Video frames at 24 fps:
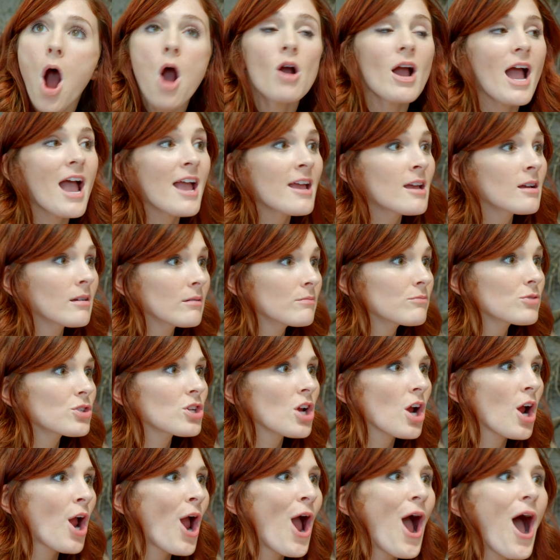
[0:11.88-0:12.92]
Okay,
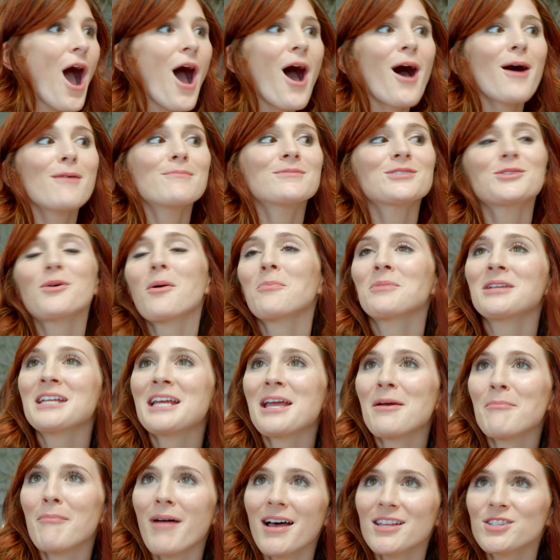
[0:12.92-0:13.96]
sure. So I'm going to
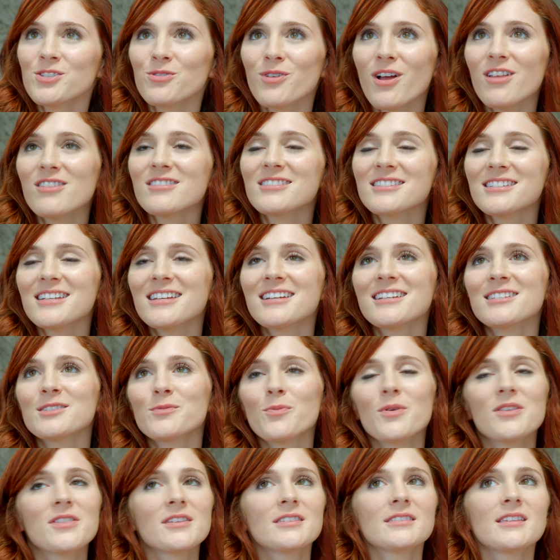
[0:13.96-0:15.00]
get mozzarella sticks
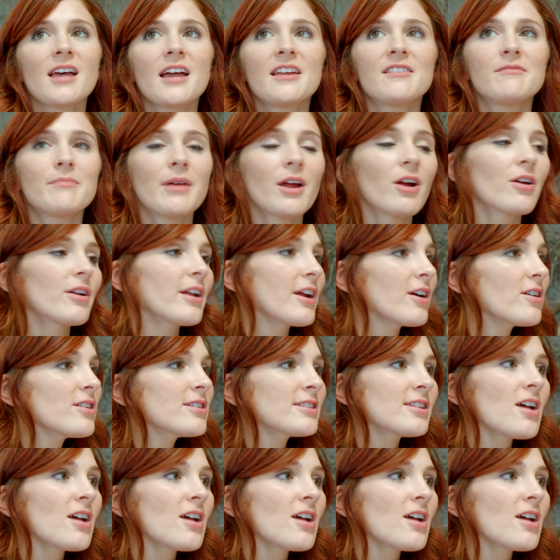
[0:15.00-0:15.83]
with a side of marinara